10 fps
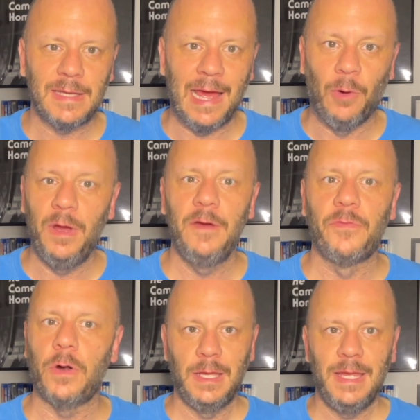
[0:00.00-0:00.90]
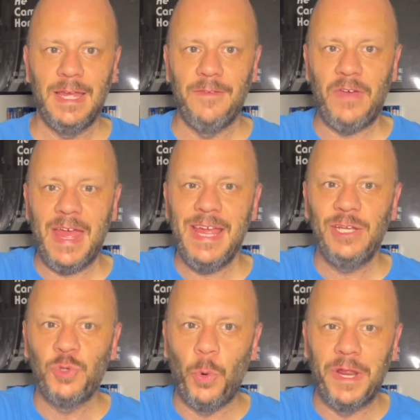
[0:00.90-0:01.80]
However, if
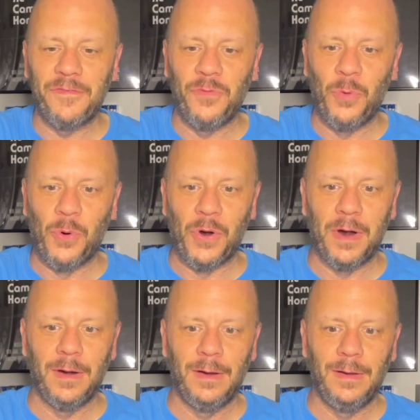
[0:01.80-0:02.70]
A24